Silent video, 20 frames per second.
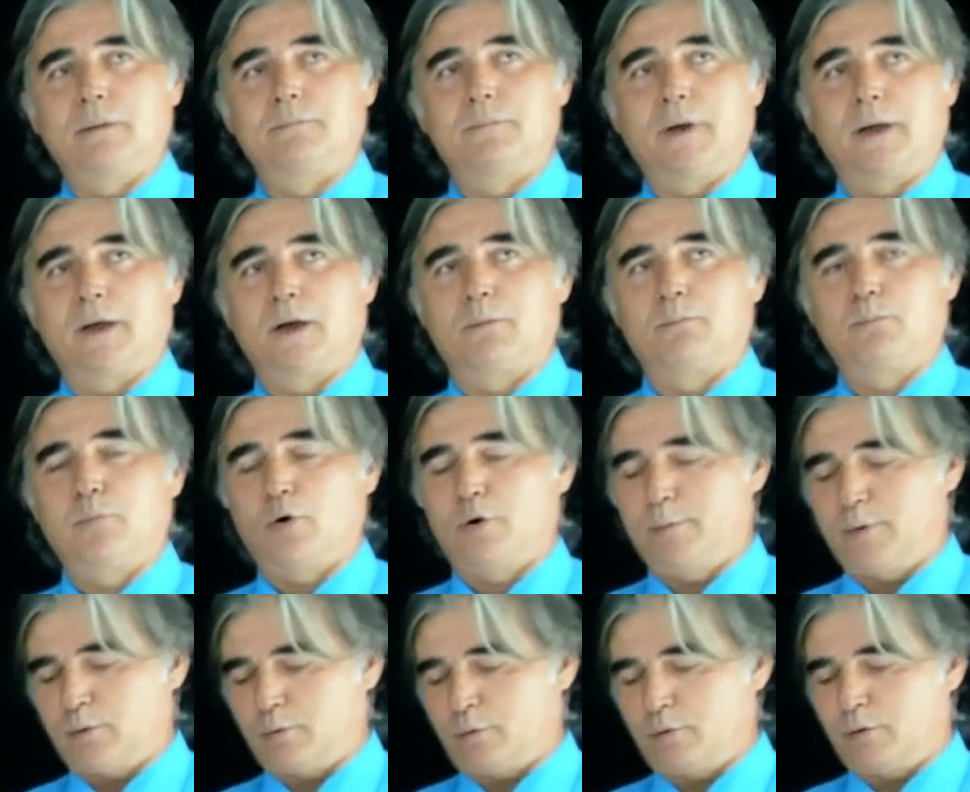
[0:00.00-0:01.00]

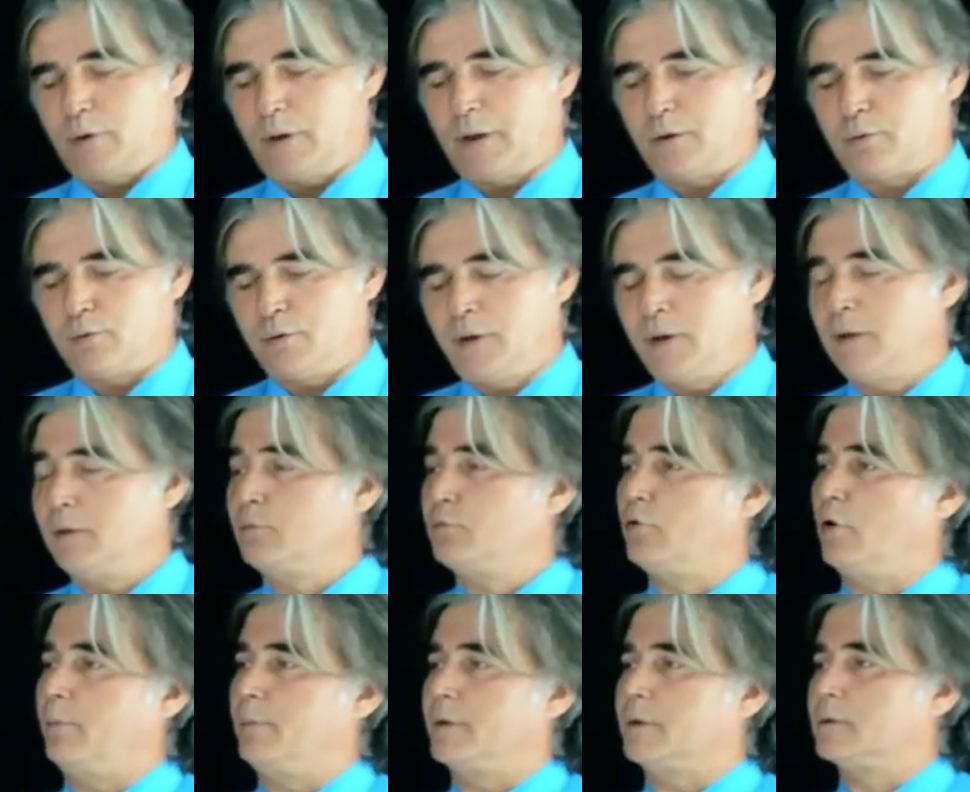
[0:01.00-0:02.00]
unemployment on our
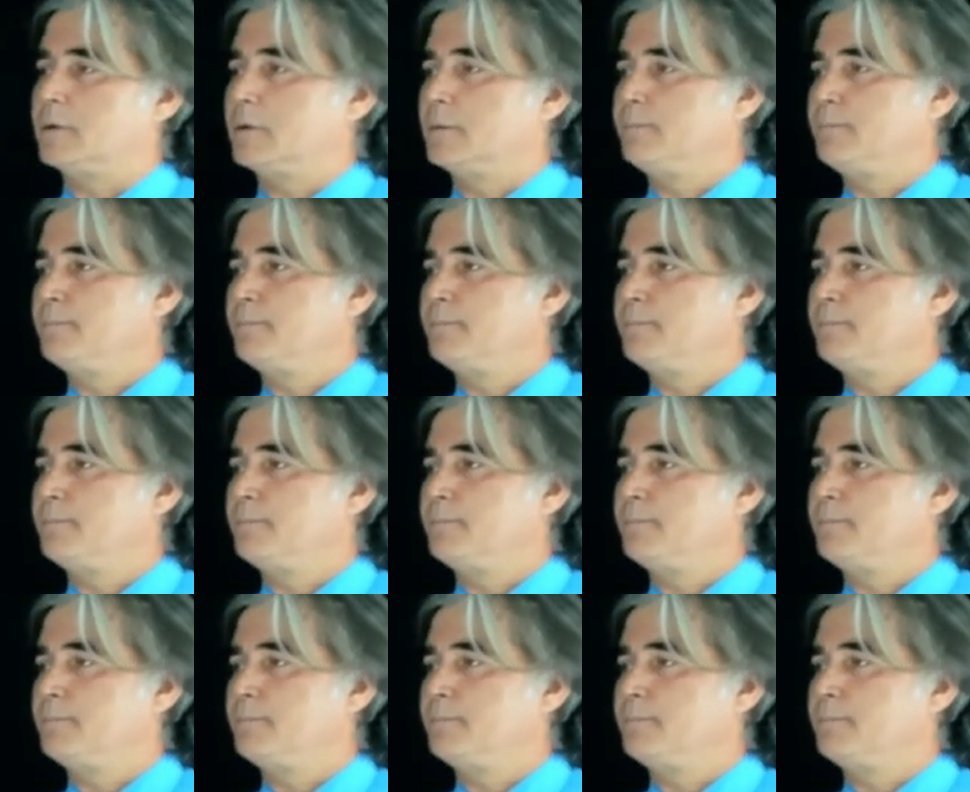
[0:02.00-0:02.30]
topics?